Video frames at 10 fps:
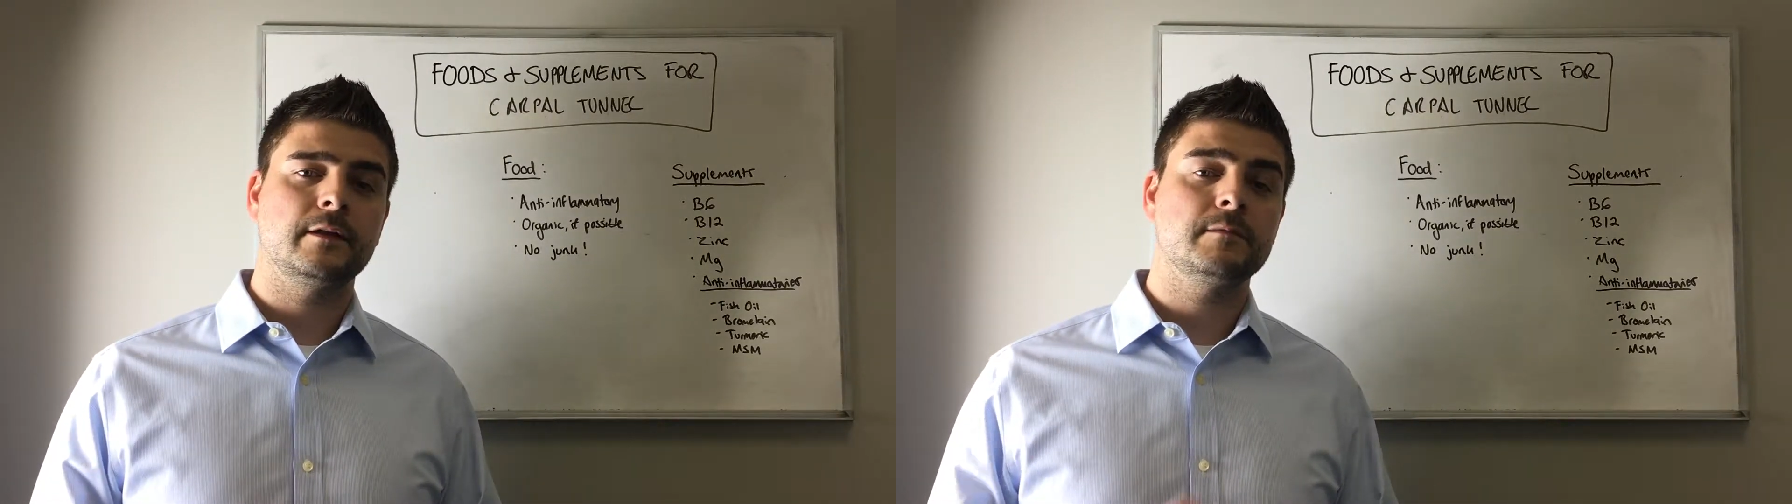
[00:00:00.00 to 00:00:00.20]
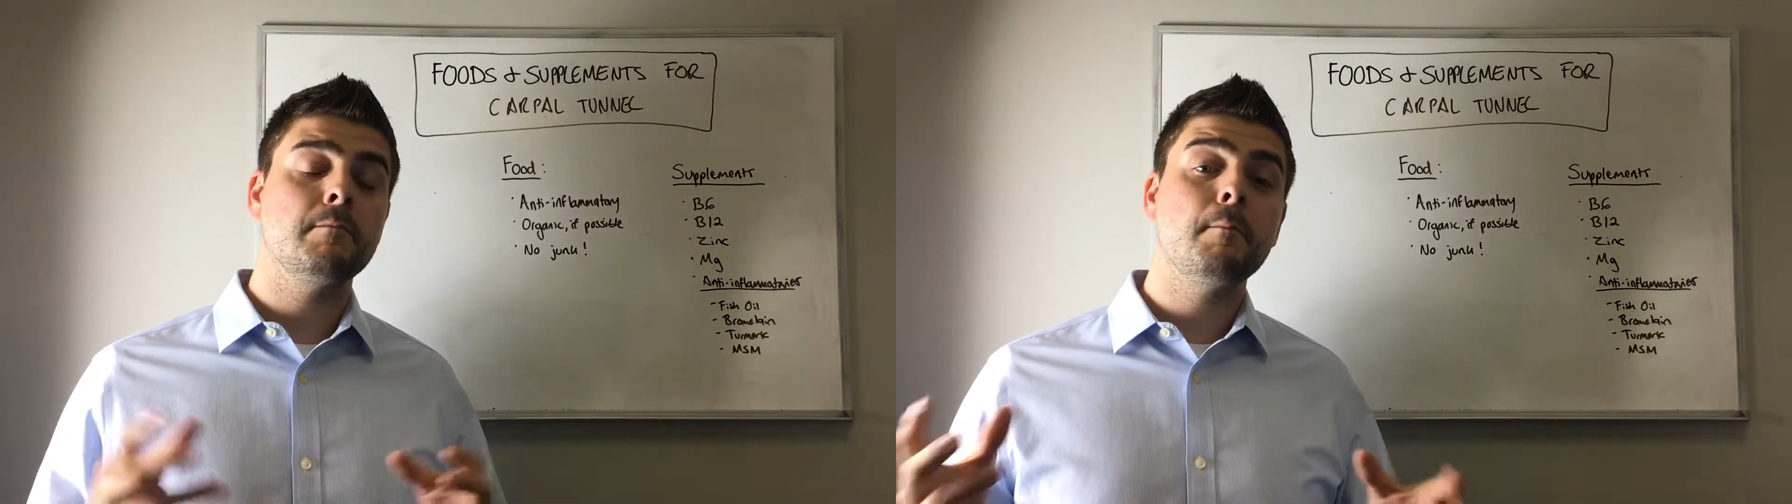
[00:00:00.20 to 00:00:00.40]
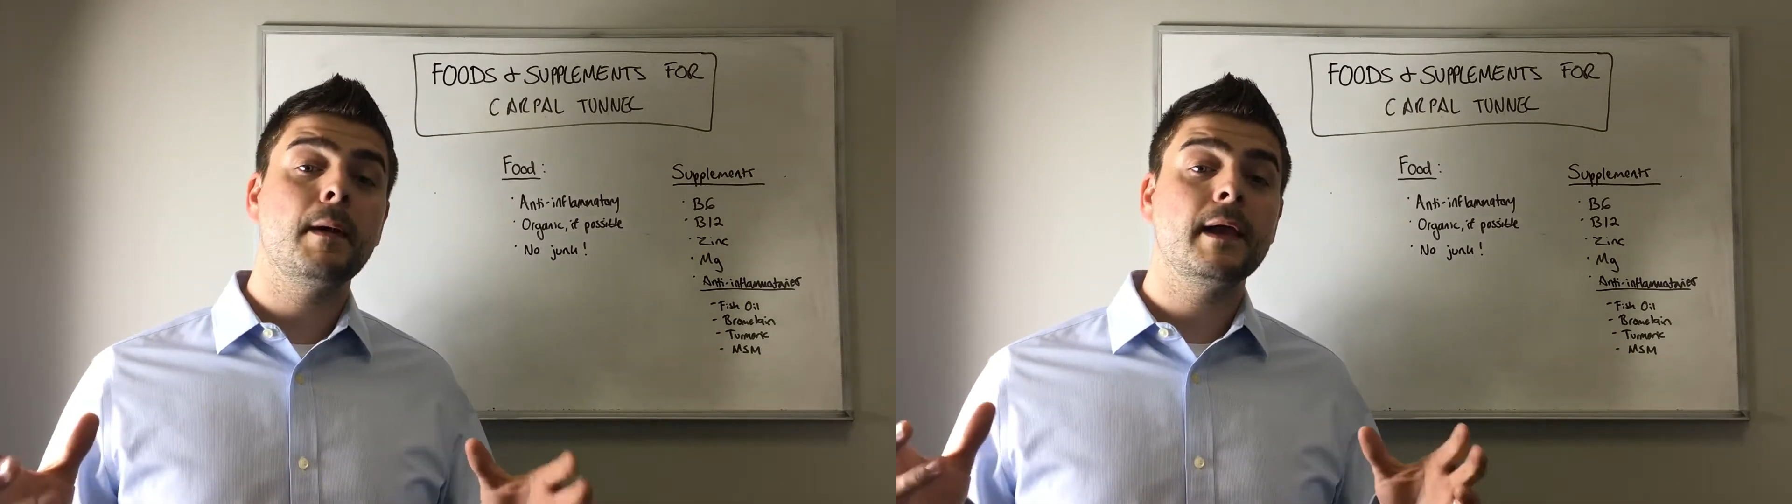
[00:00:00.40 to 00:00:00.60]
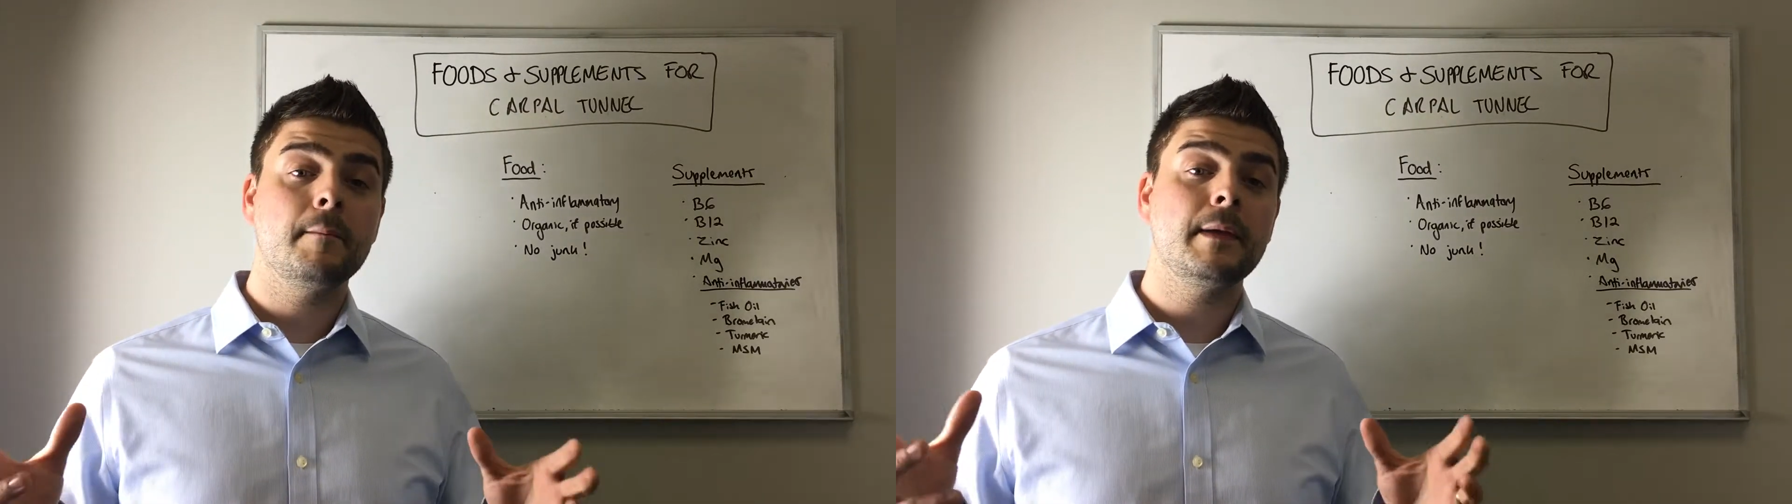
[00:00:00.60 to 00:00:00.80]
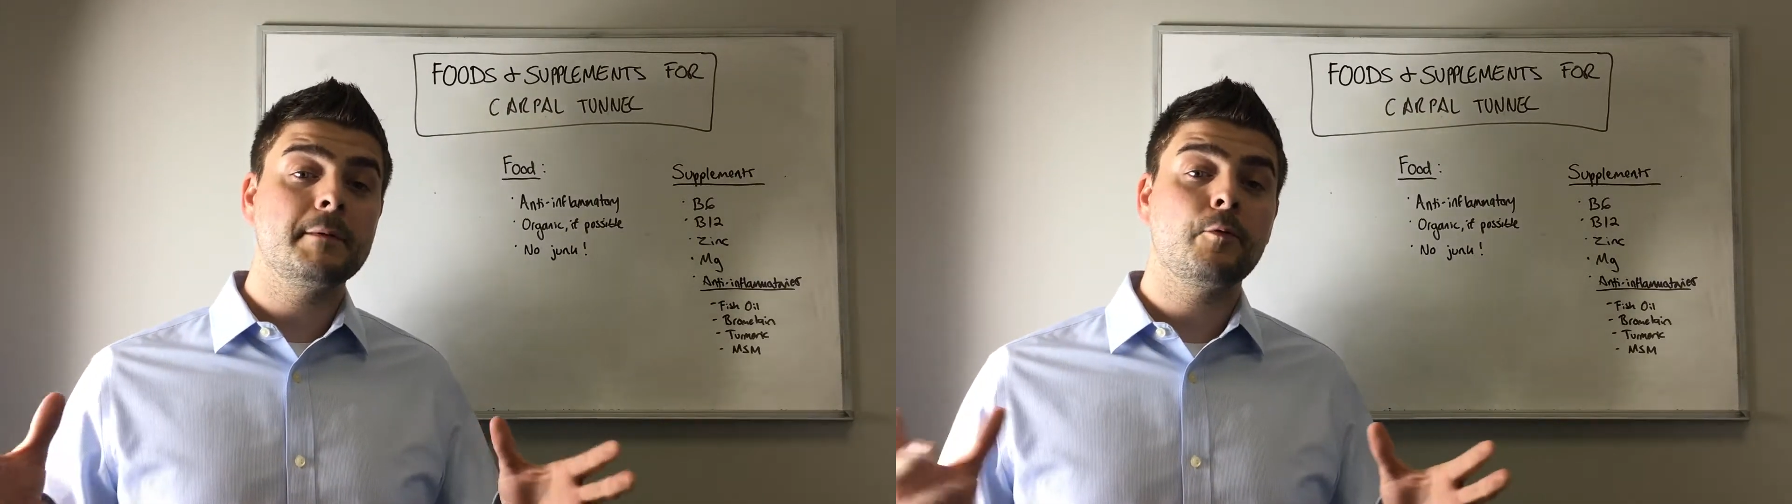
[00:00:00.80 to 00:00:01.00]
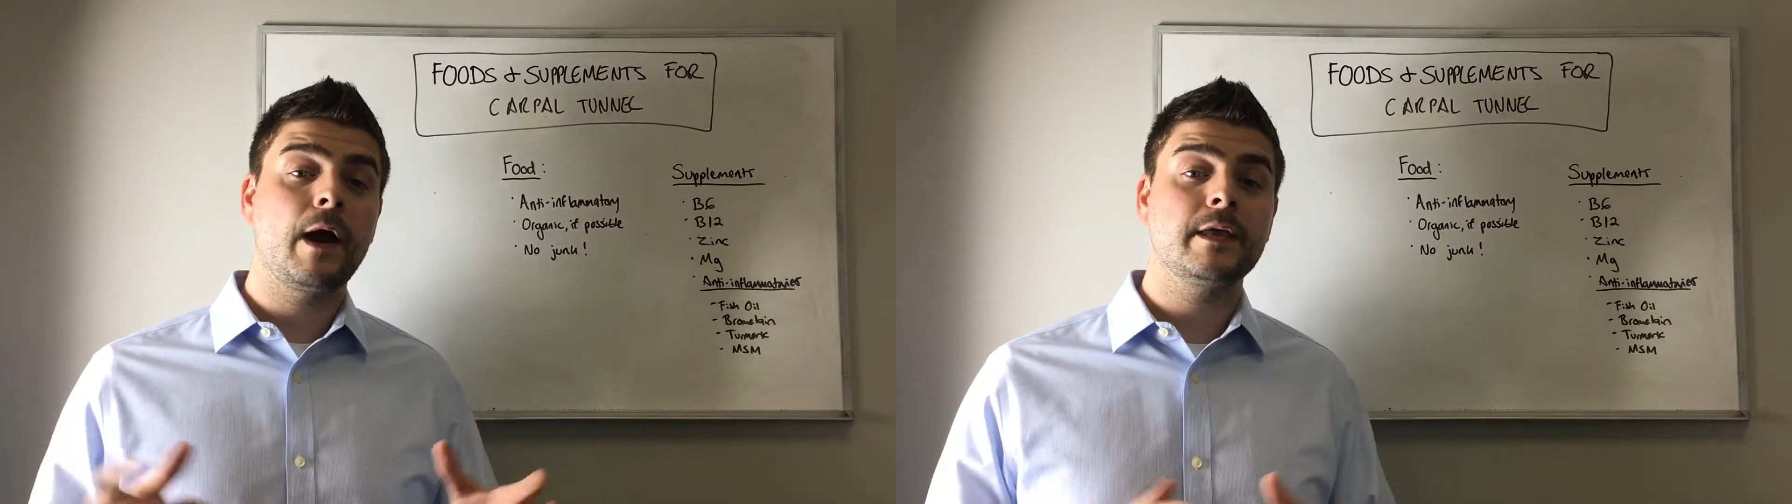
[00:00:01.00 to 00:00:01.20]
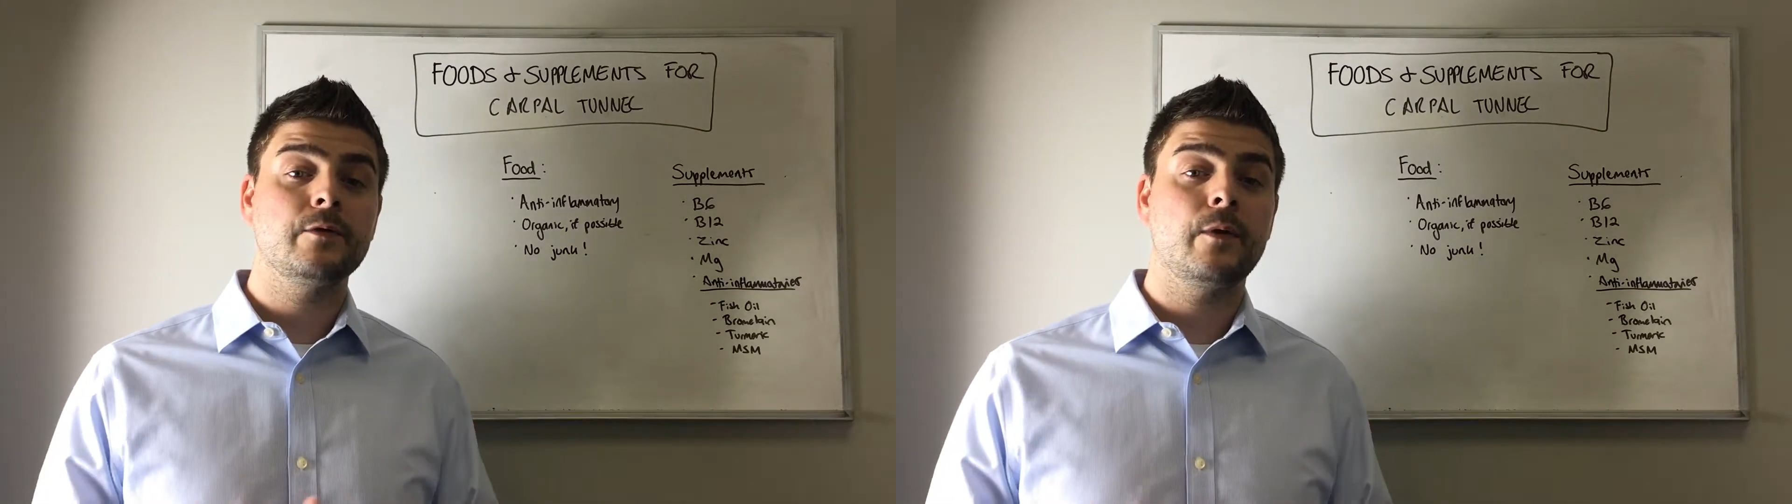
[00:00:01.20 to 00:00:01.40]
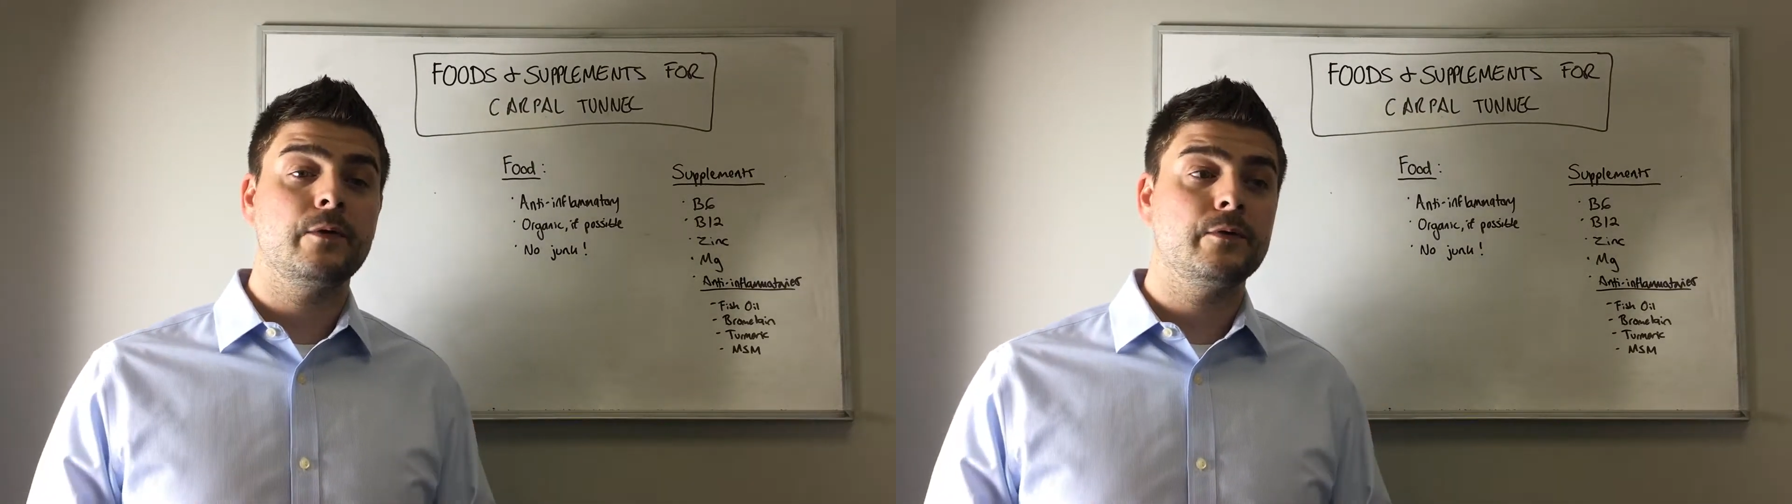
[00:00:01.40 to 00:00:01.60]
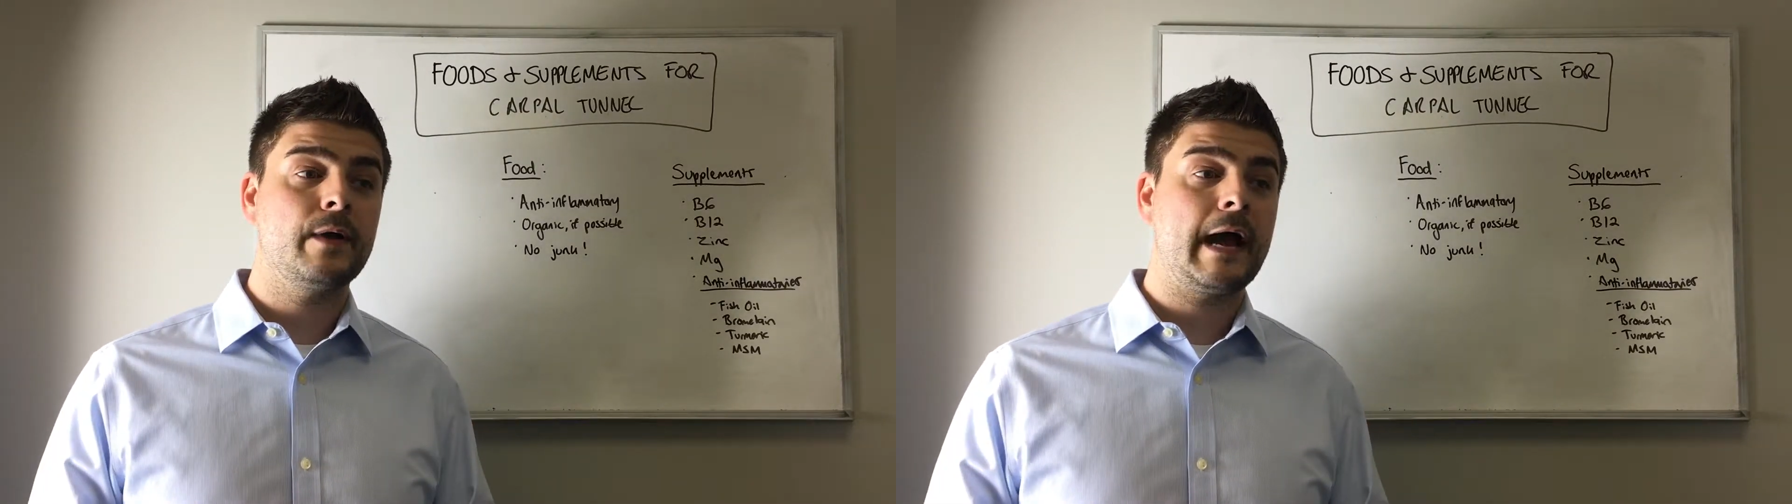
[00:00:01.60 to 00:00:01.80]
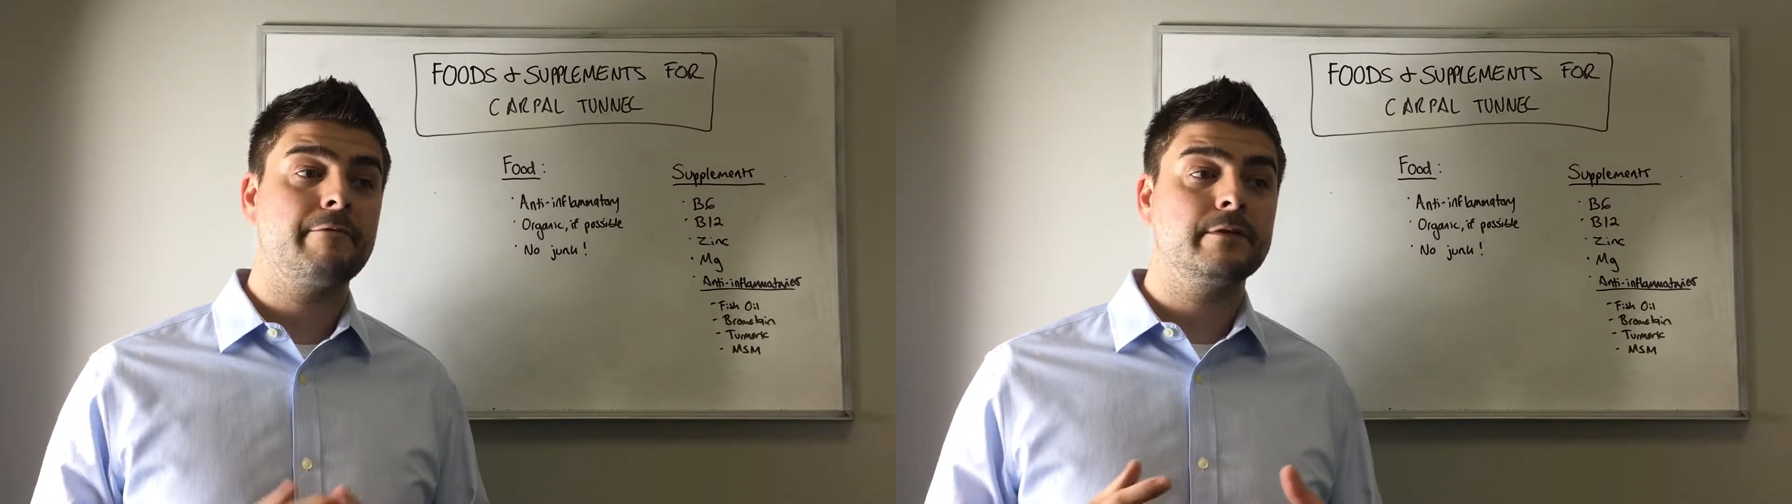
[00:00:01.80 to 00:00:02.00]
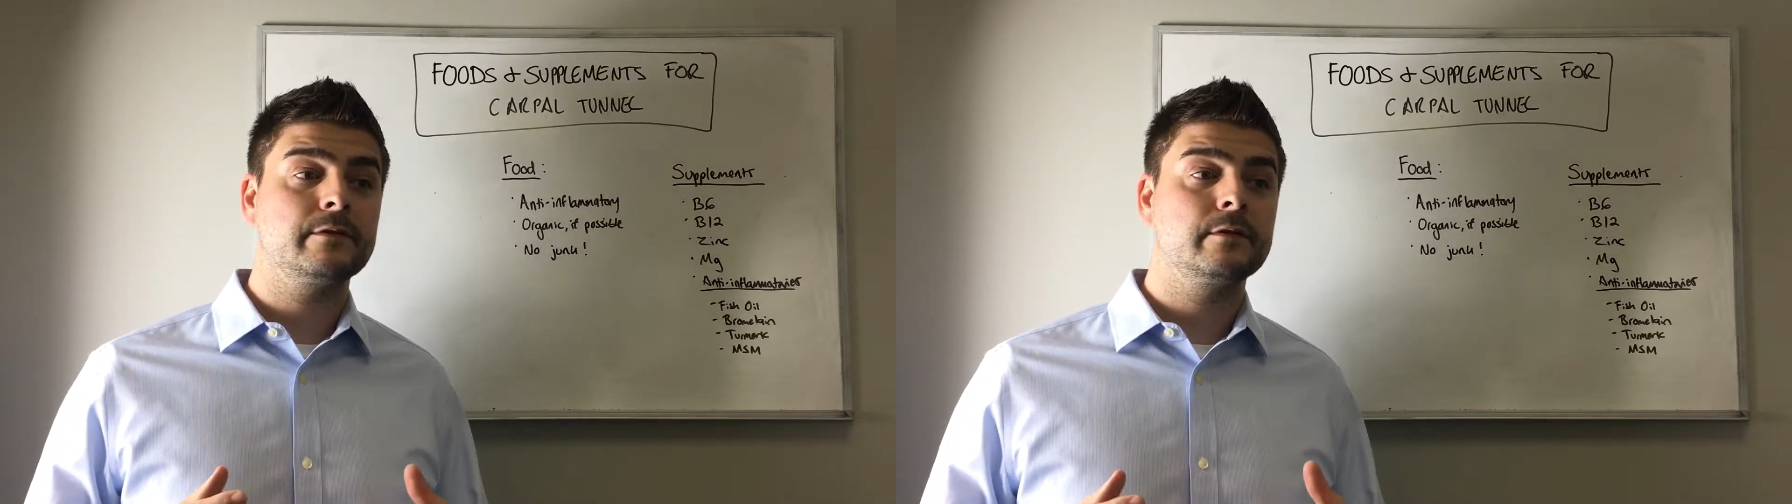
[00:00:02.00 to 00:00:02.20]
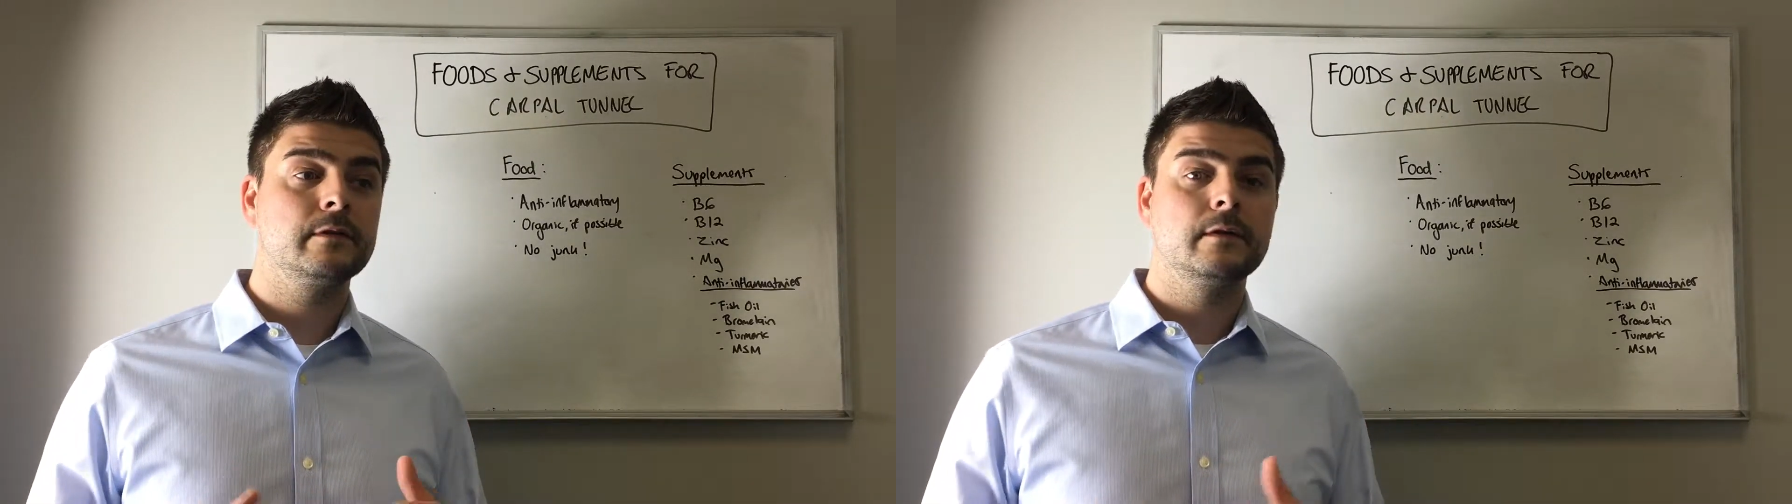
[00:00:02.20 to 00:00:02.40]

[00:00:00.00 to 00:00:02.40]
This maybe why you haven't